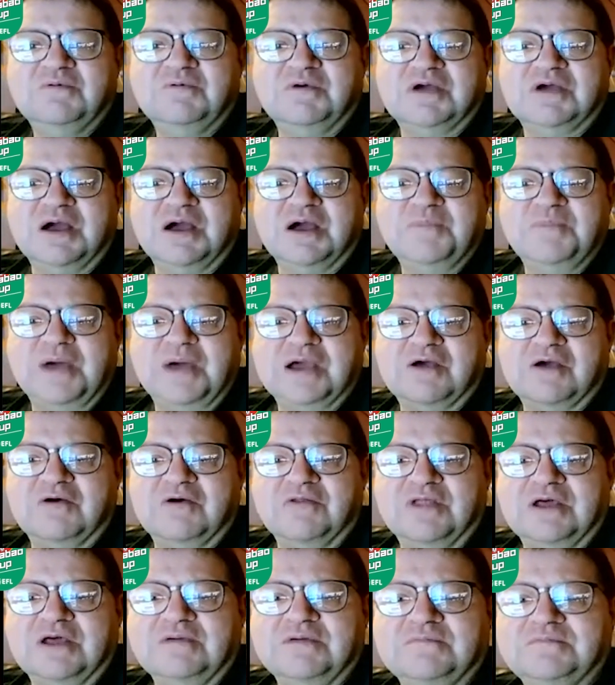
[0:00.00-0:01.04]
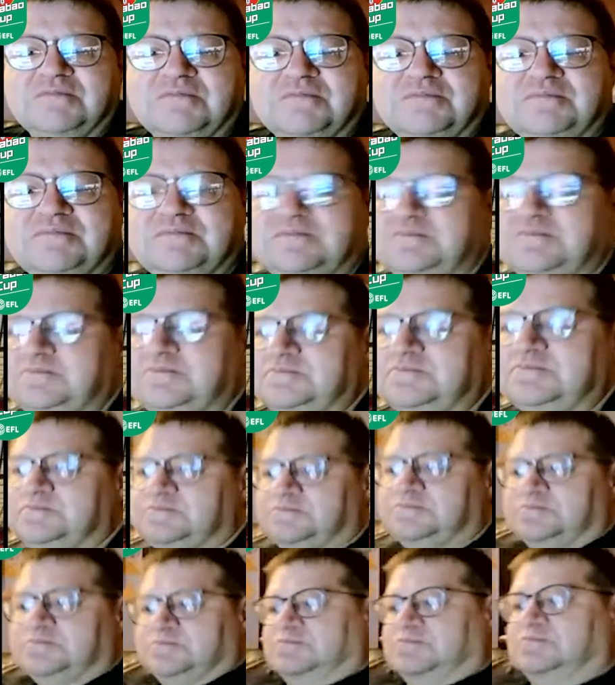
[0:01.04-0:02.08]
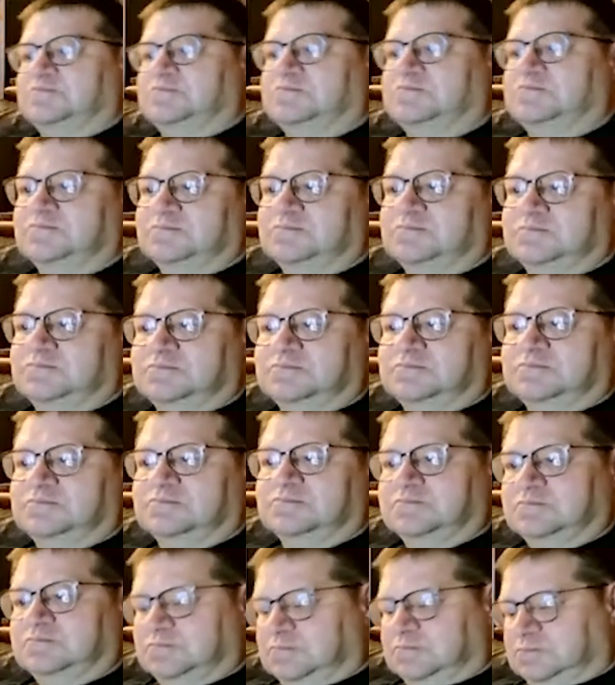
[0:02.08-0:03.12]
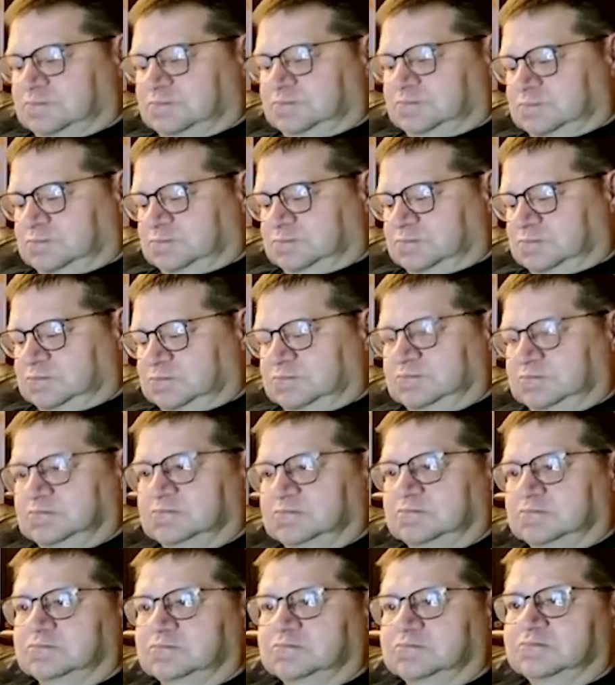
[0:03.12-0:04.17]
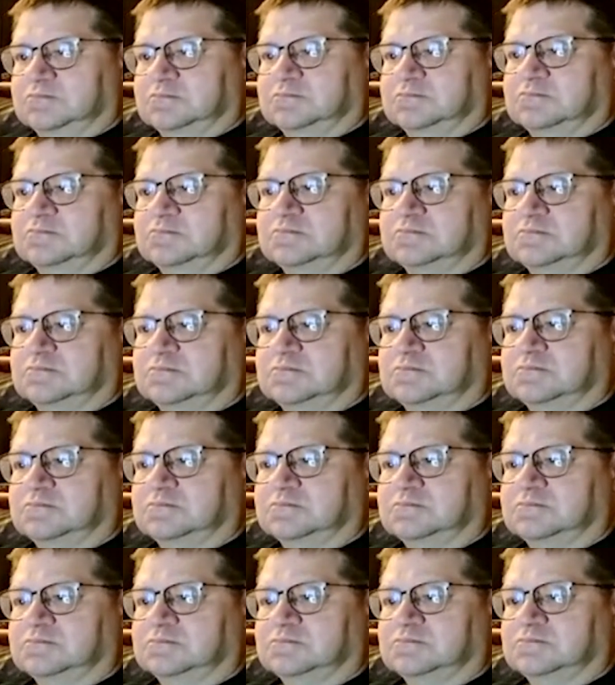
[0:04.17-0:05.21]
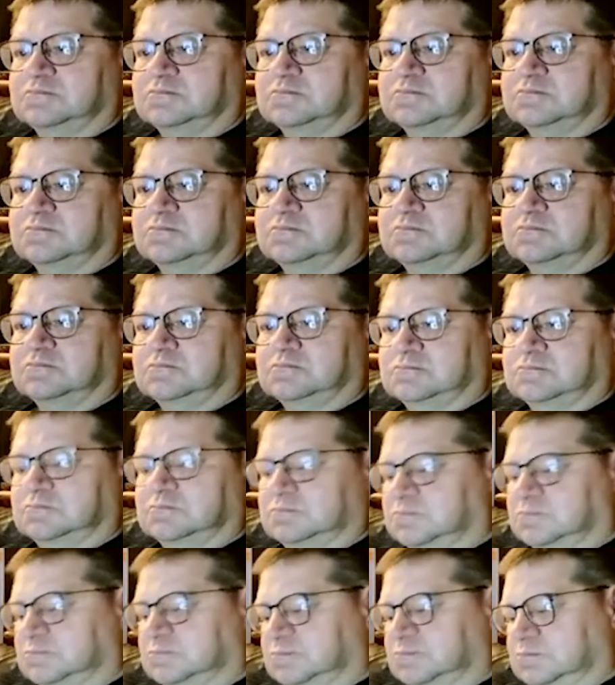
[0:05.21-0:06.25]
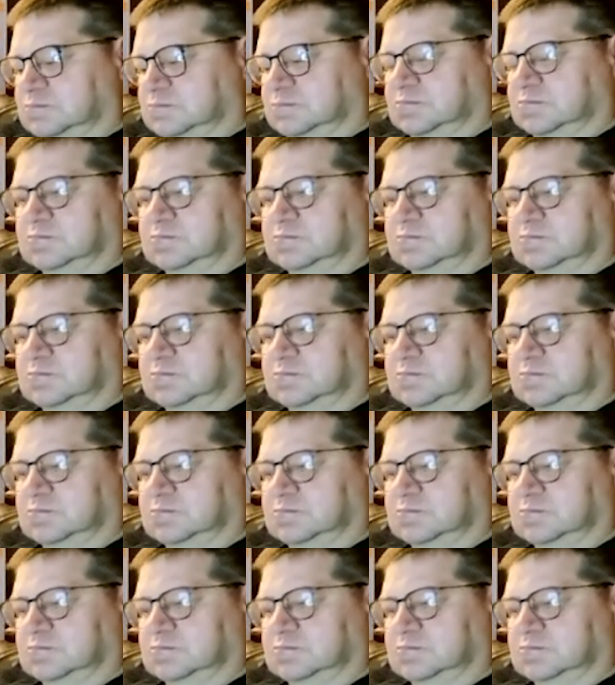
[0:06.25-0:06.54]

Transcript: (not speaking)